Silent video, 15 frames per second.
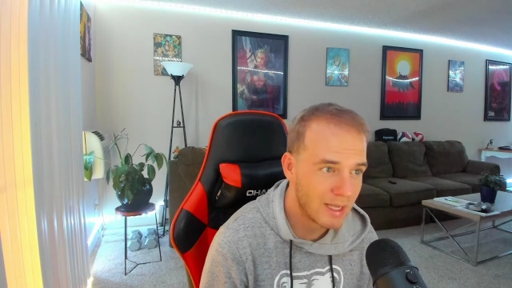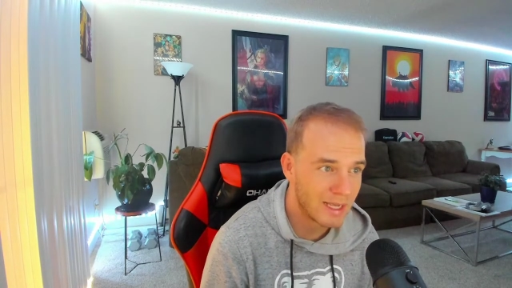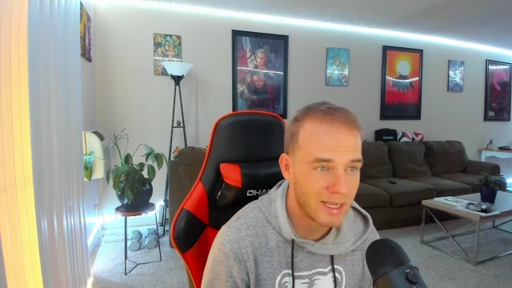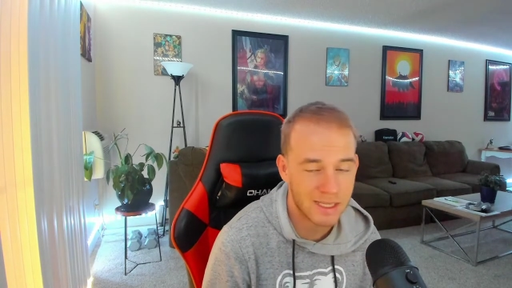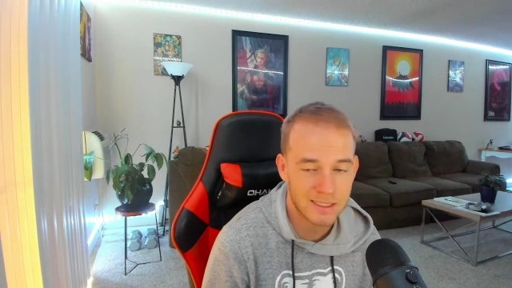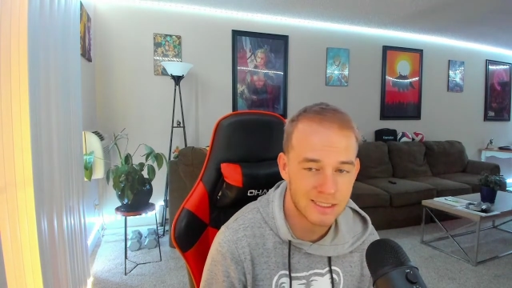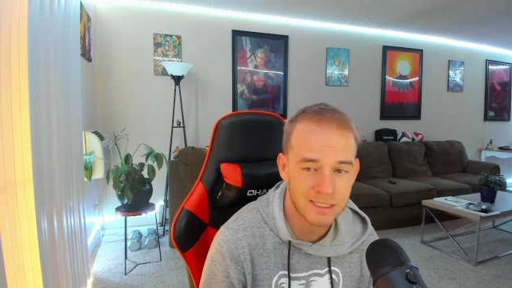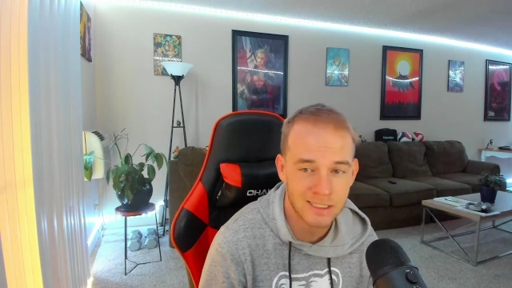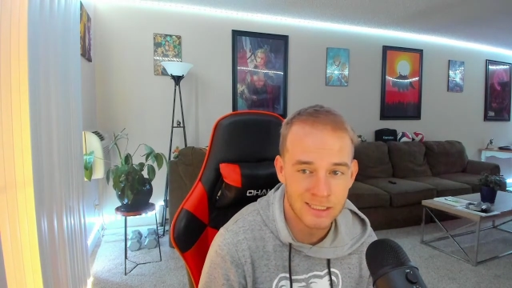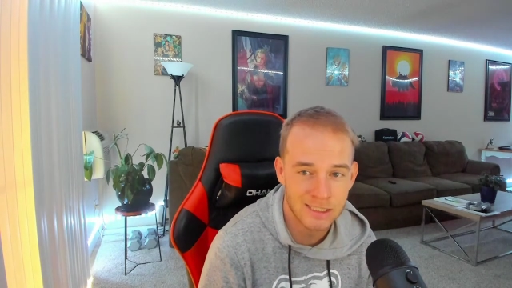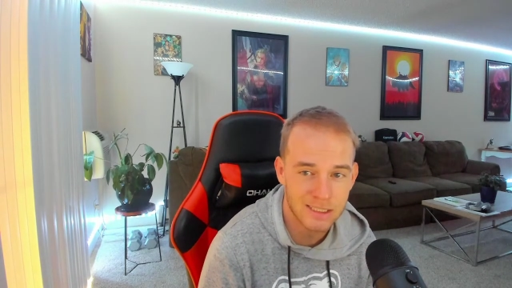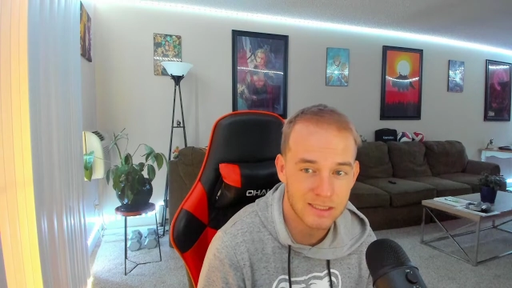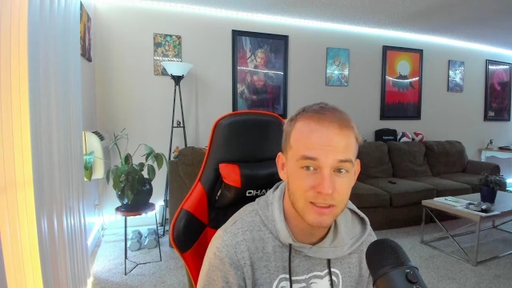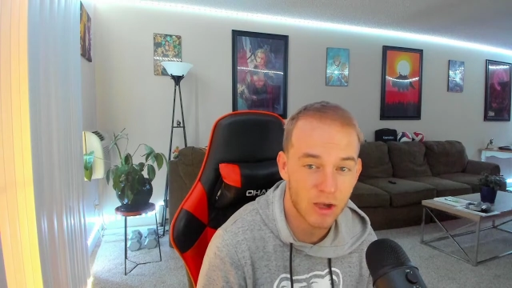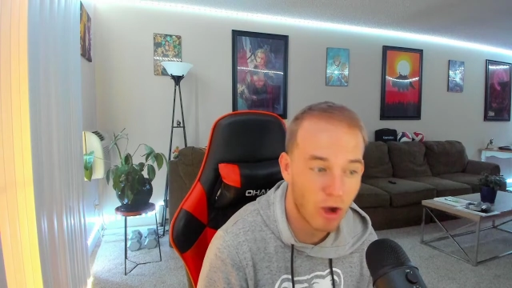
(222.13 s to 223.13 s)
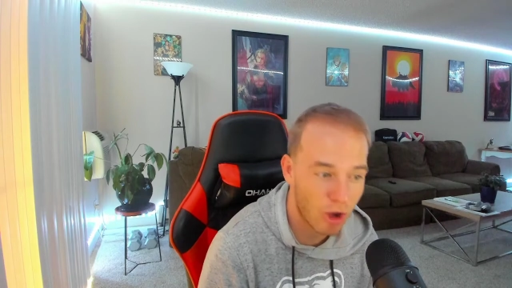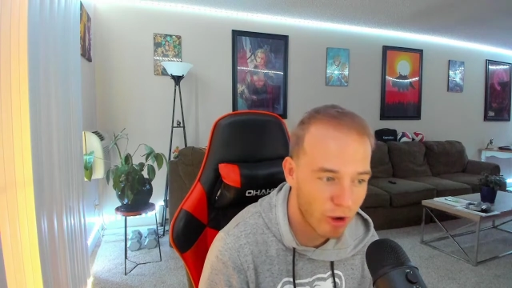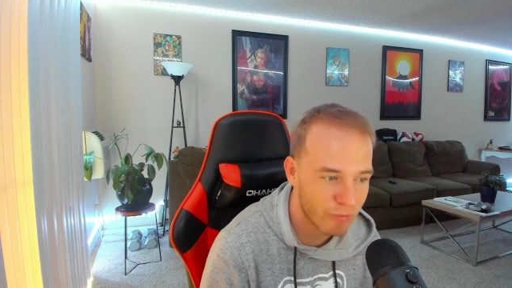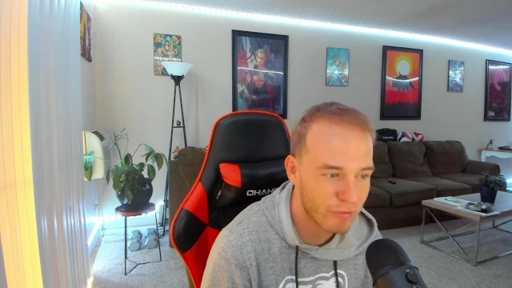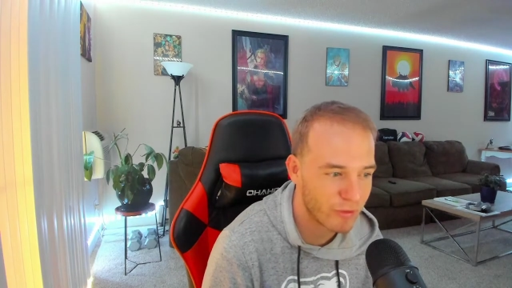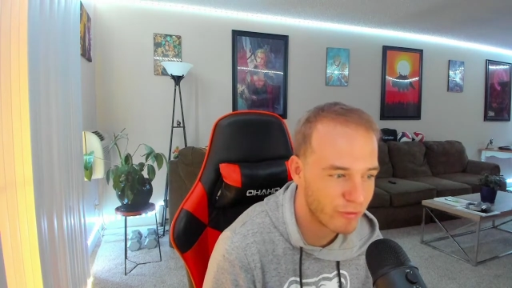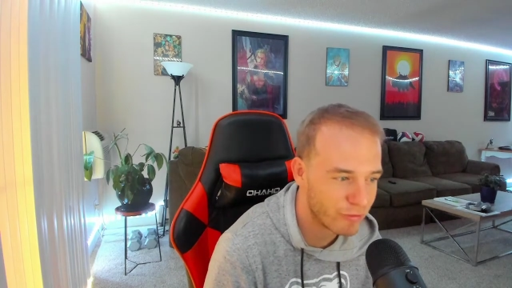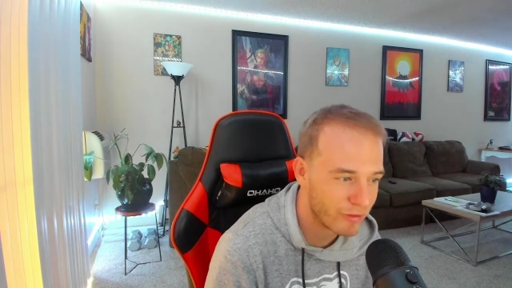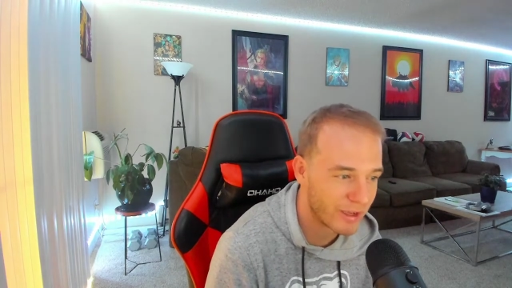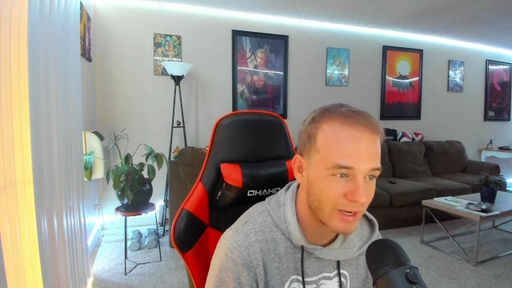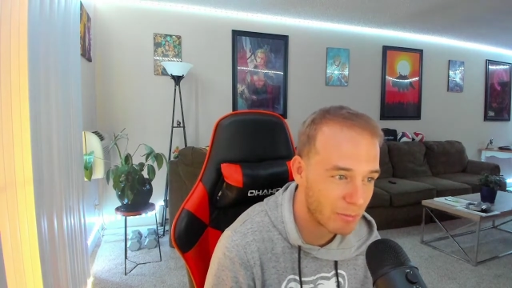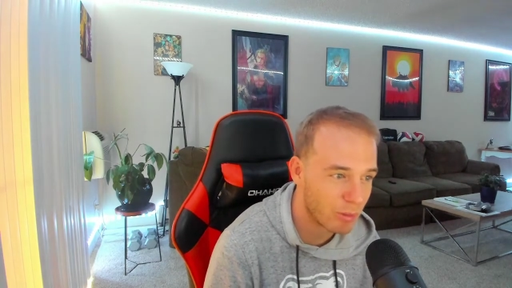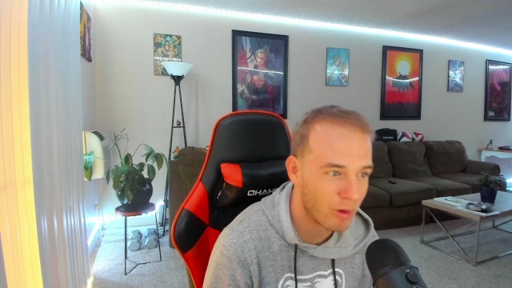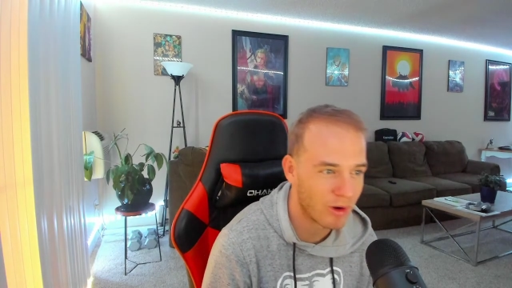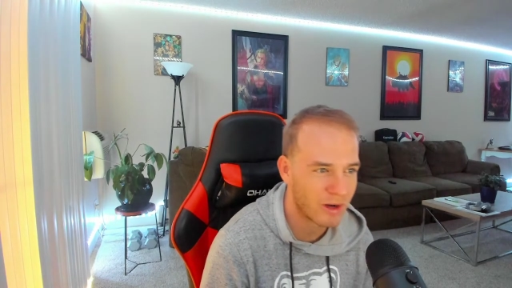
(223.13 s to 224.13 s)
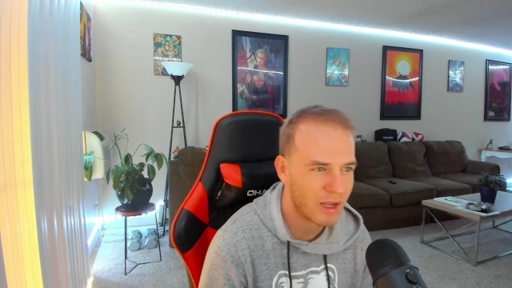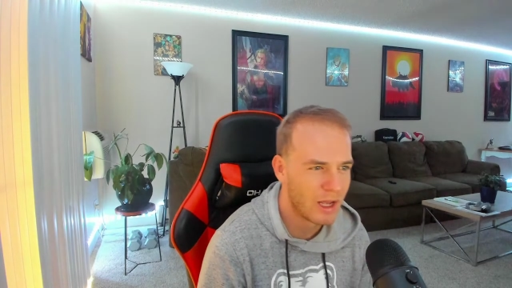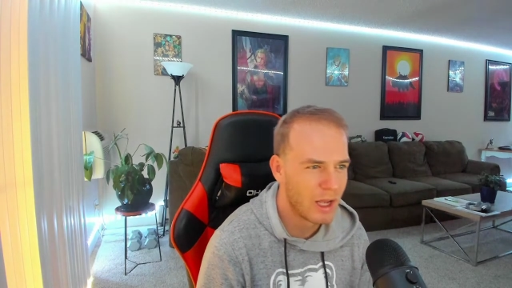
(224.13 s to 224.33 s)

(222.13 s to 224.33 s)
instances of Vegapunk.